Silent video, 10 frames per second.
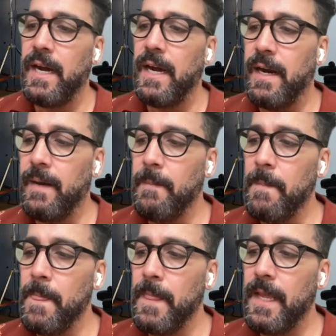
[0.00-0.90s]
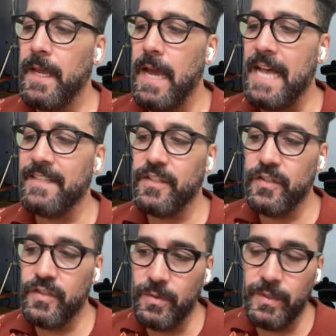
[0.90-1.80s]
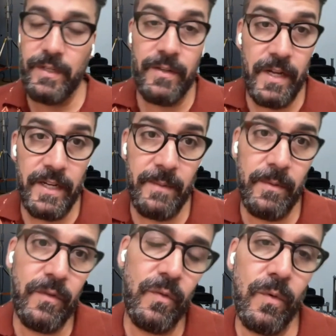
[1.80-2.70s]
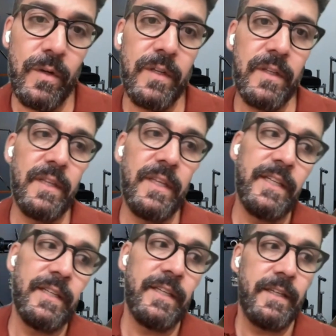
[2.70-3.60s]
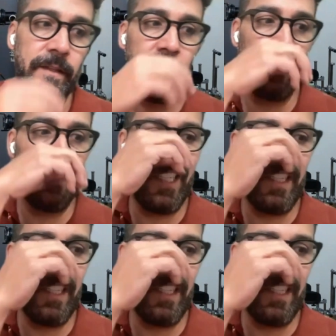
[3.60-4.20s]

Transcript: Um, as a student, you're not able to work legally either in,